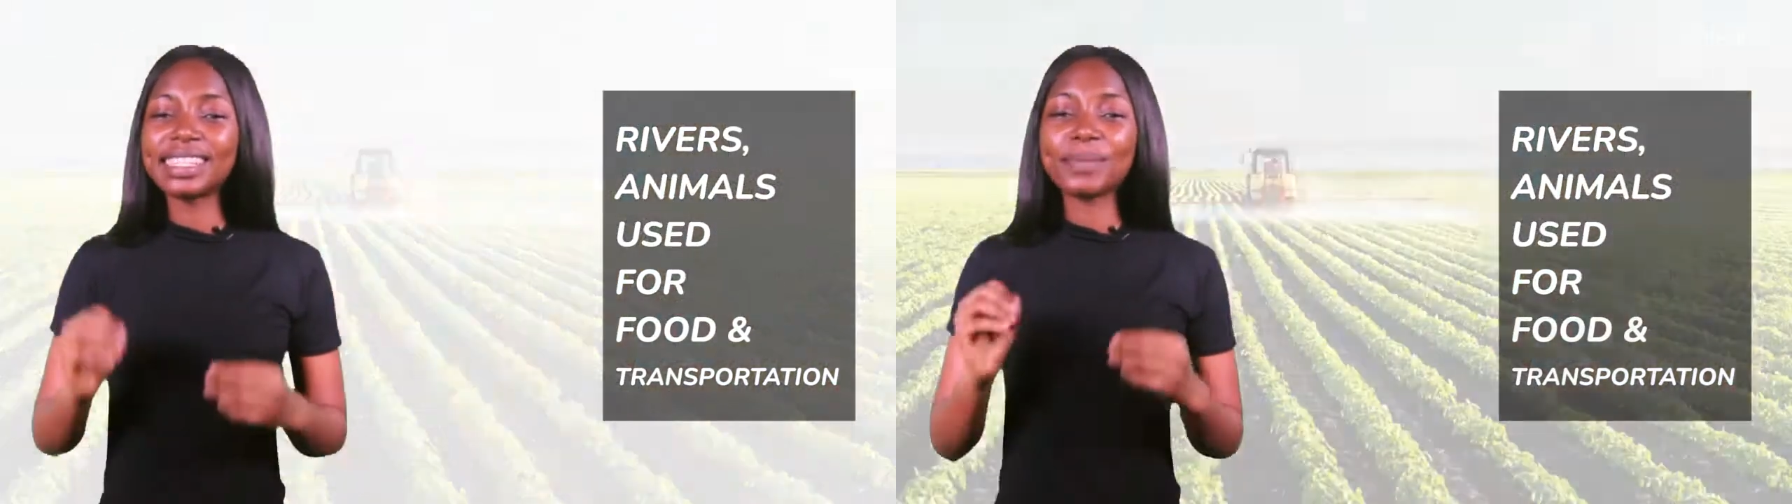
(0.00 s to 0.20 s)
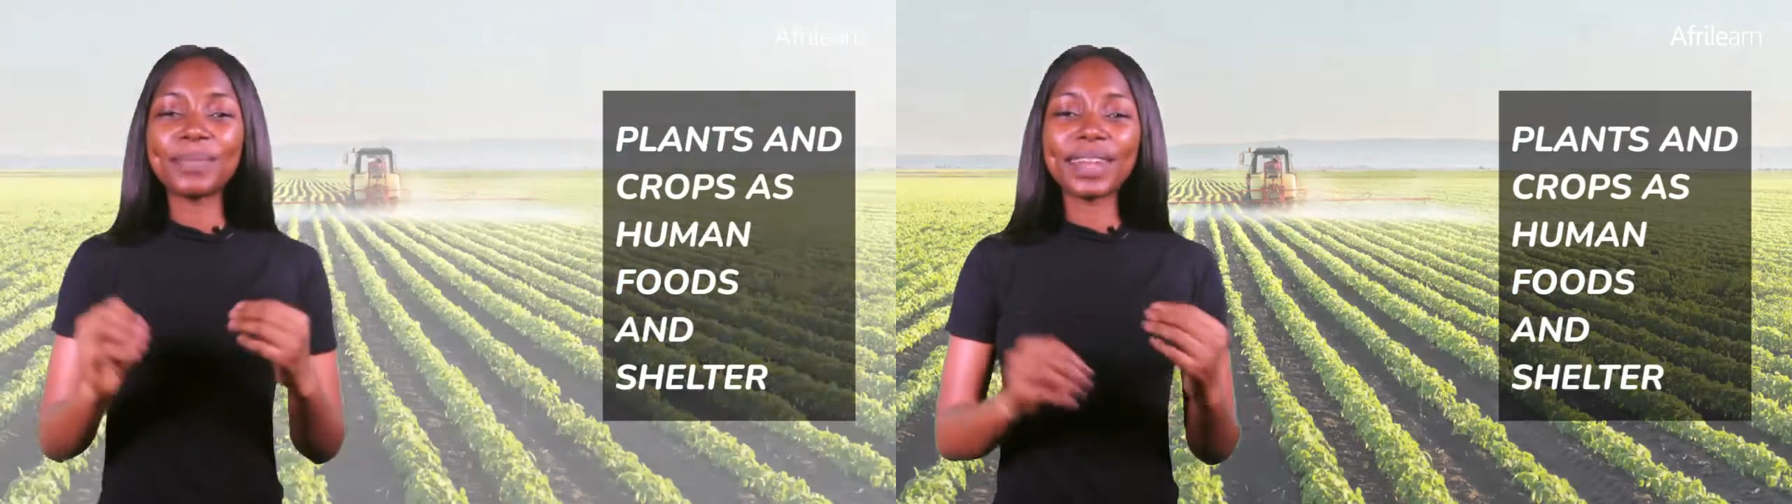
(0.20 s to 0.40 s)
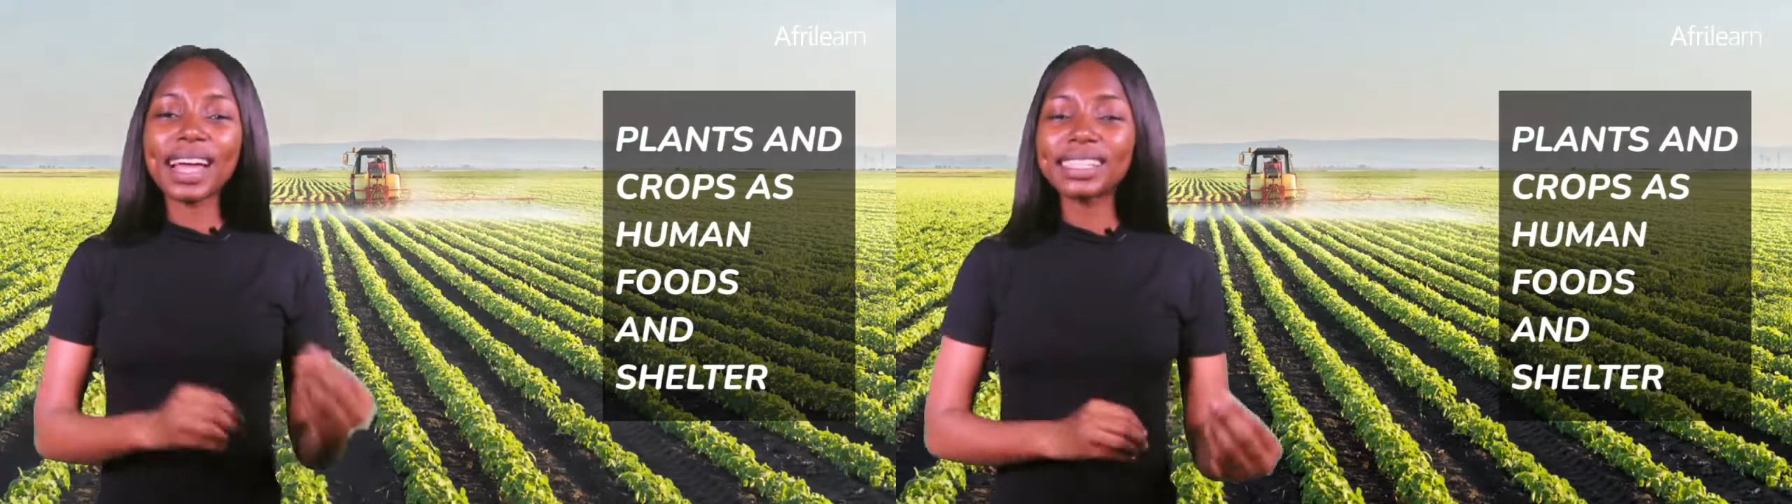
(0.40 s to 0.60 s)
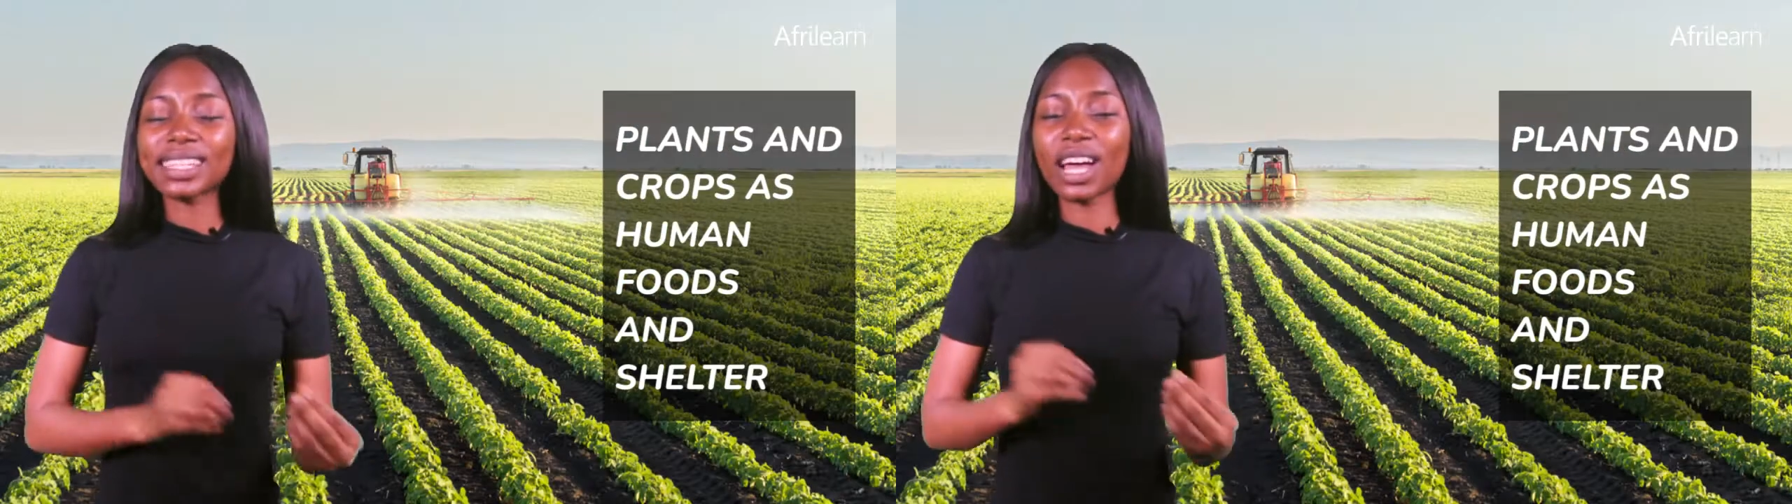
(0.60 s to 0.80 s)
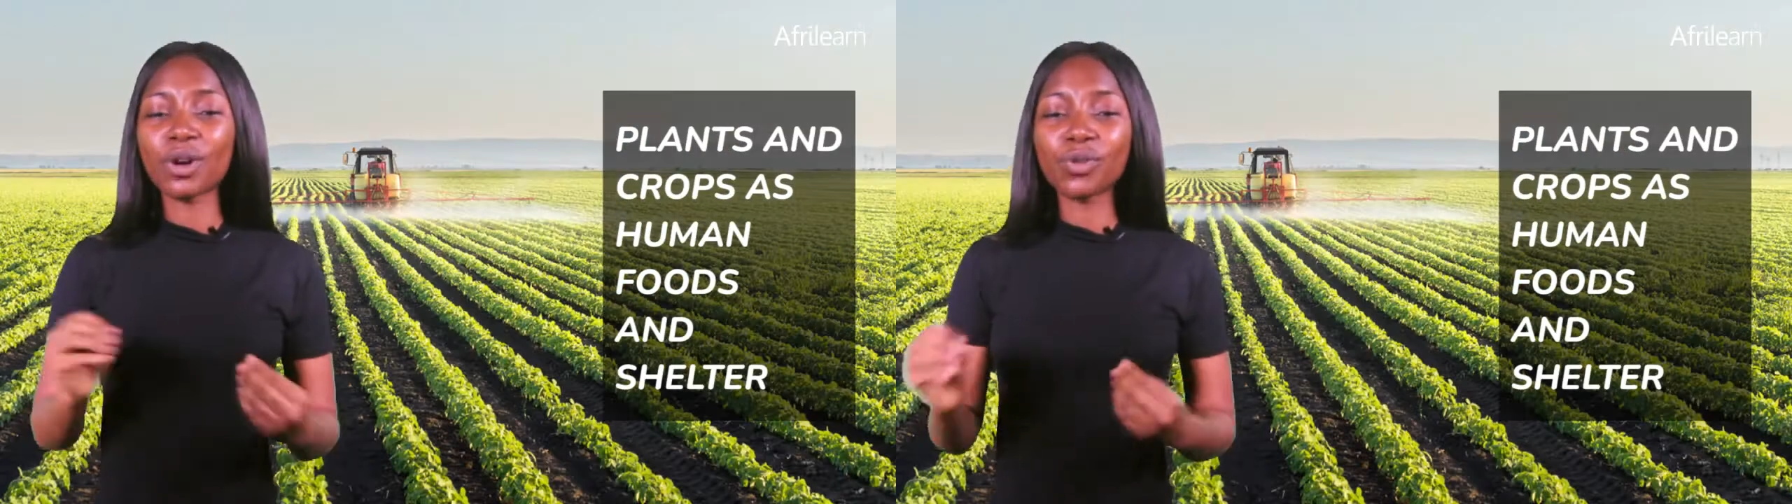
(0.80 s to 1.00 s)
the plants
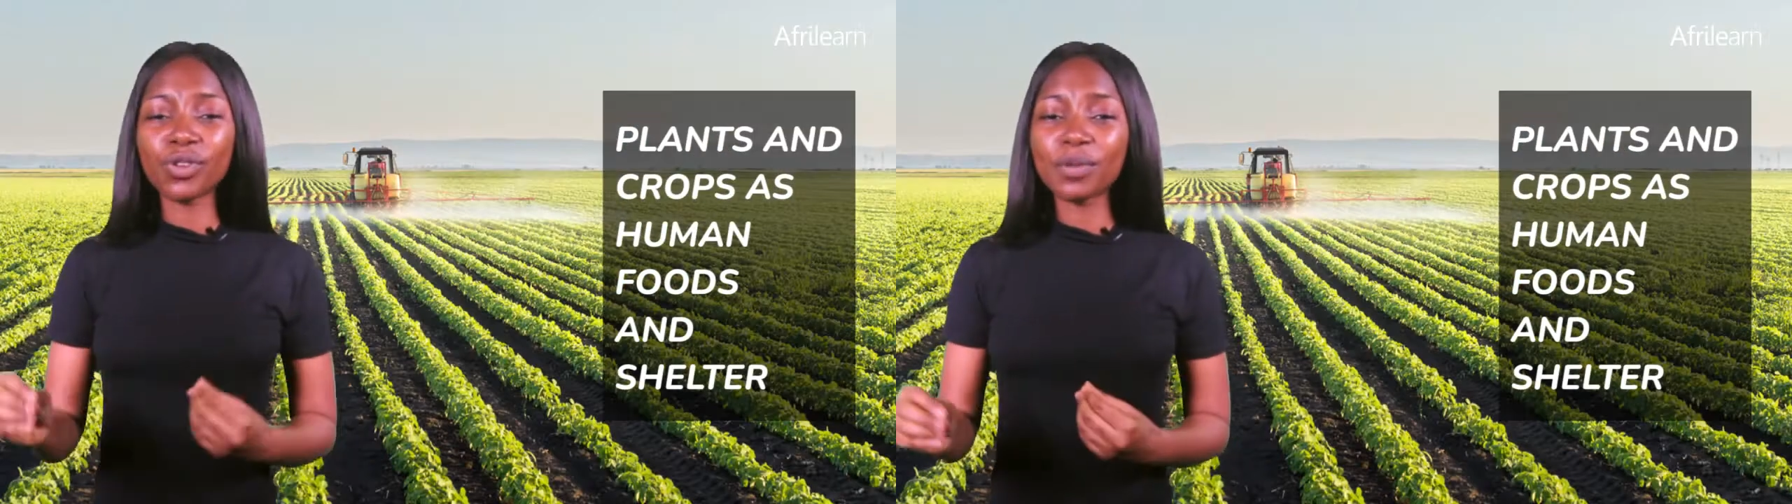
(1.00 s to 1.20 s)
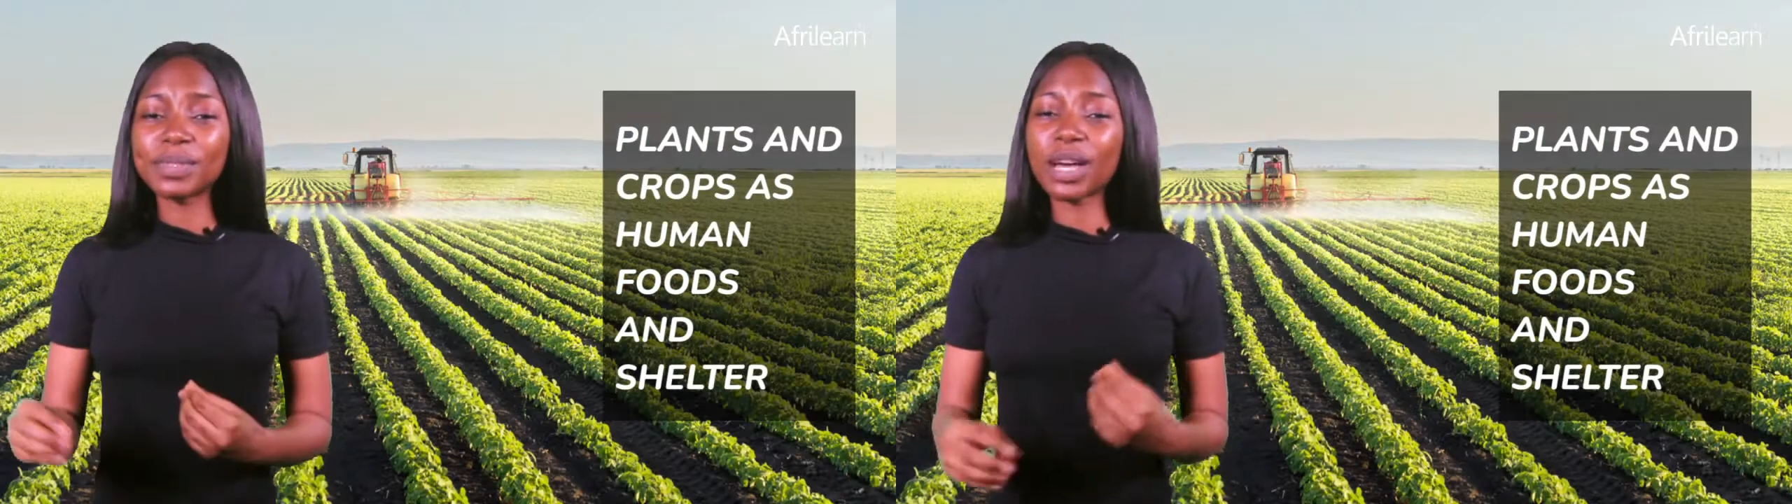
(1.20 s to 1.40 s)
and crops